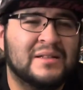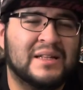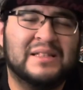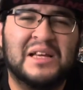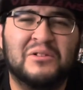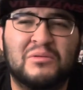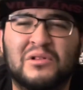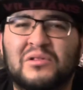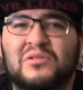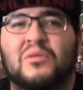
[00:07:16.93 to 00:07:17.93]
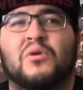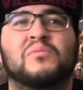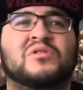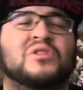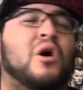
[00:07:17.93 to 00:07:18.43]
Like Deku learned
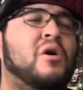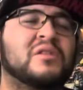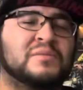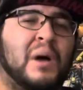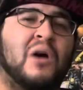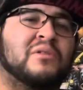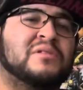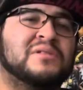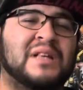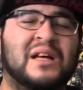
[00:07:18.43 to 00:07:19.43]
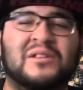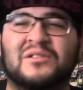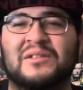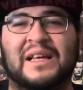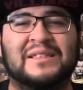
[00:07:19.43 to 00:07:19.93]
almost all his powers
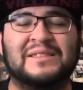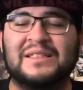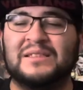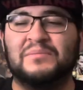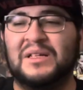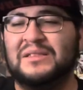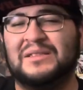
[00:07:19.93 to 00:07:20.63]
under like six months.